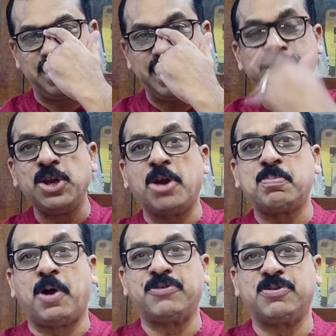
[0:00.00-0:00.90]
It's
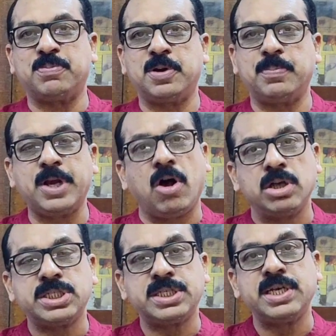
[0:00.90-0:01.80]
not possible,
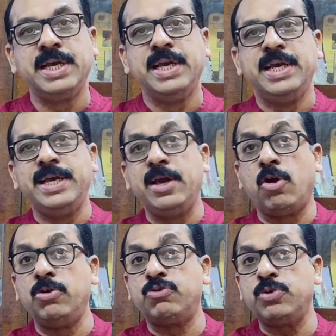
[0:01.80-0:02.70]
because
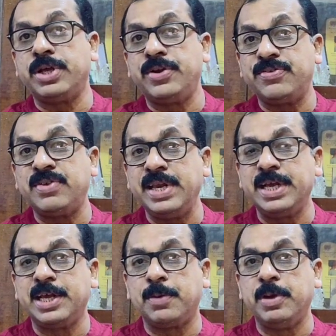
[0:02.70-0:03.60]
here also there is an
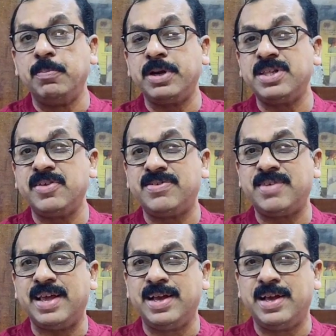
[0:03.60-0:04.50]
agreement, but
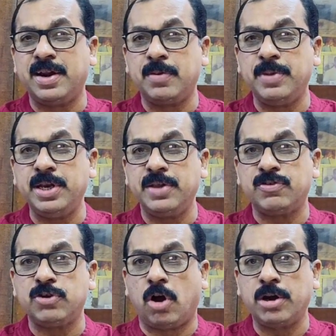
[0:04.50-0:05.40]
this agreement
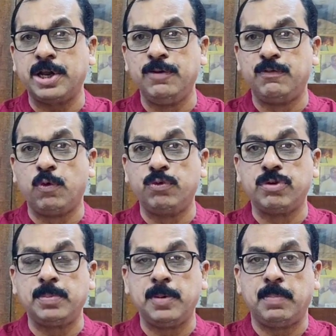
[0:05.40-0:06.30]
is not
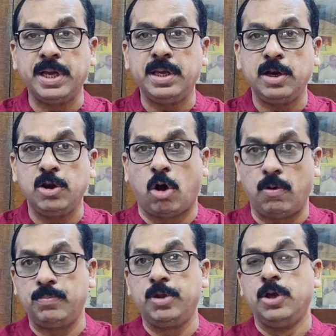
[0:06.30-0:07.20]
enforceable by law.
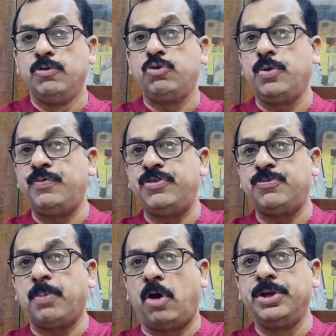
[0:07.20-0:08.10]
So the
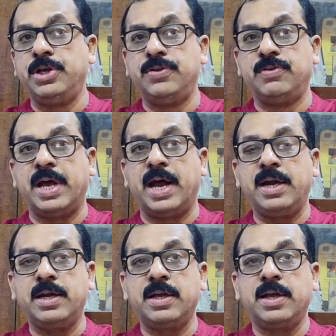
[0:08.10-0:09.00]
first point is
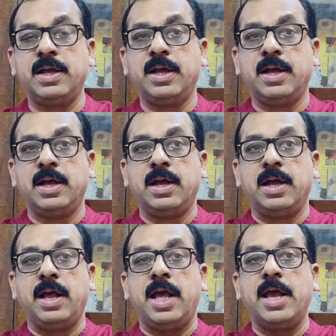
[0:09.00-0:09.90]
that
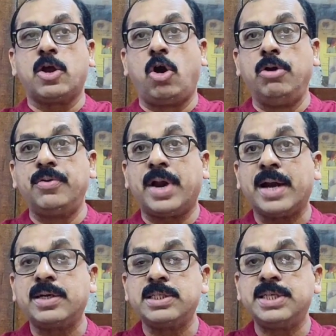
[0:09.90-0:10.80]
a
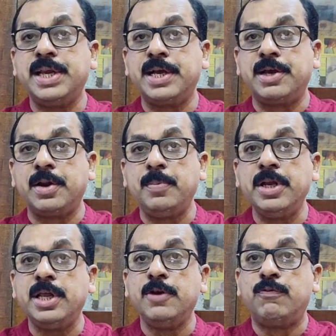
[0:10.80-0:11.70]
contract is an
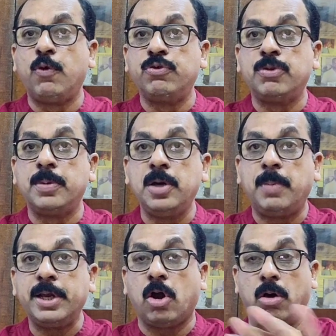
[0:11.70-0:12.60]
agreement enforceable
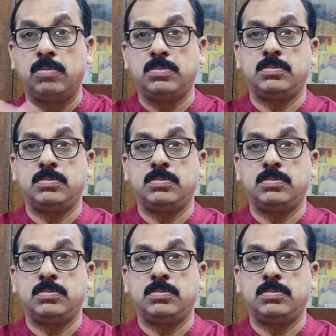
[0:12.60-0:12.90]
by law.